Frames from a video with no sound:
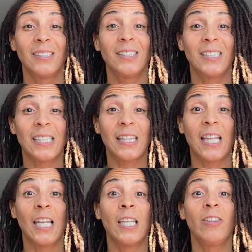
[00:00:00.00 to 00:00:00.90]
She said,
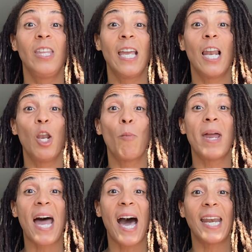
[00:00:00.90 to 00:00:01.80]
The, the
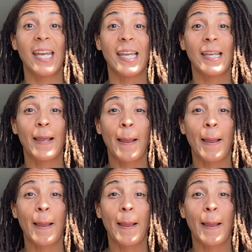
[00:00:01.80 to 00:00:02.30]
Illuminati.